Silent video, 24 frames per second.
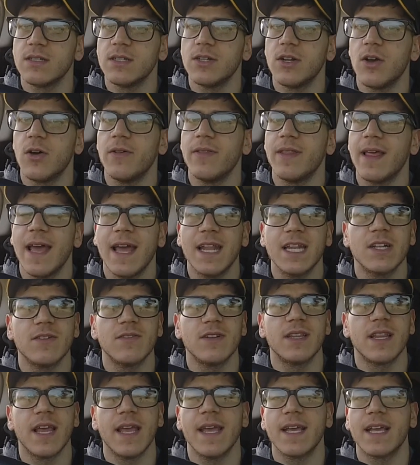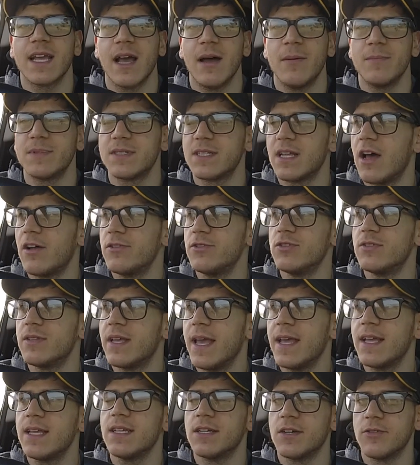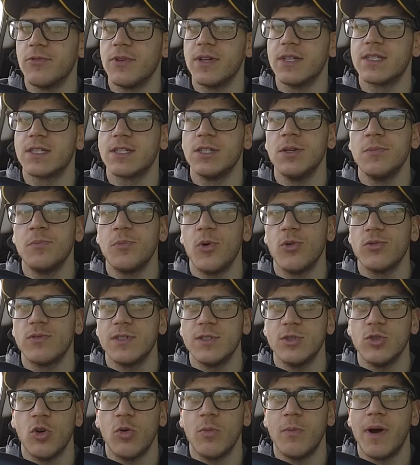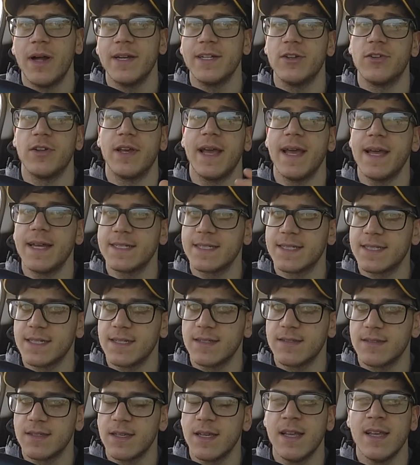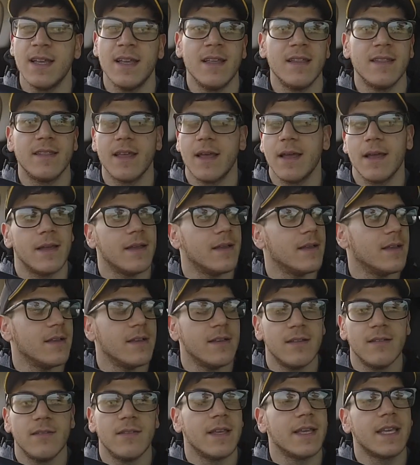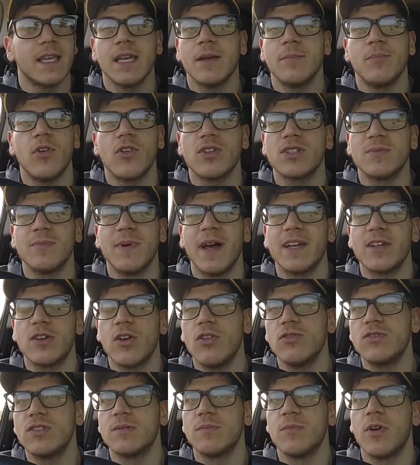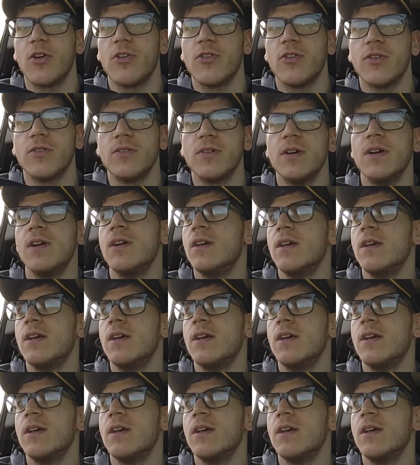In the end of the day, it comes down, you're taking a risk, you're putting your money on an asset that the gearbox might go tomorrow,